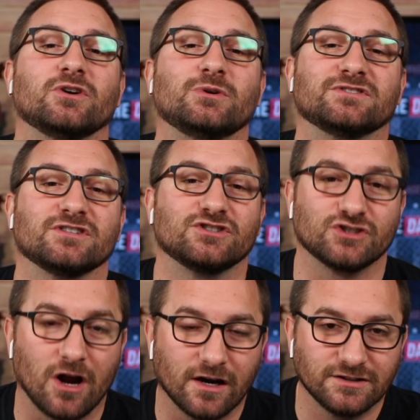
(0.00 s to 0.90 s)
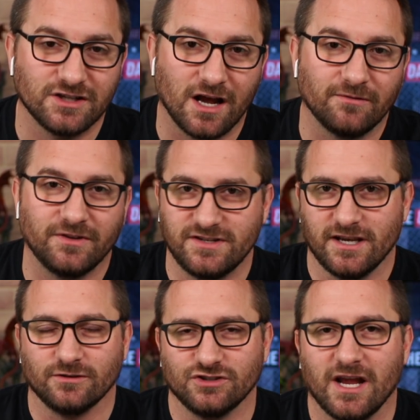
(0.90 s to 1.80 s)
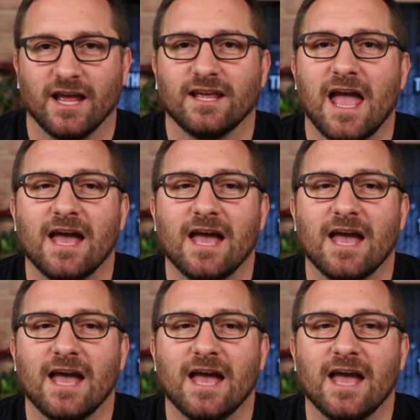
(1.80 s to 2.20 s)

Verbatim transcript: who is in charge of the DOJ,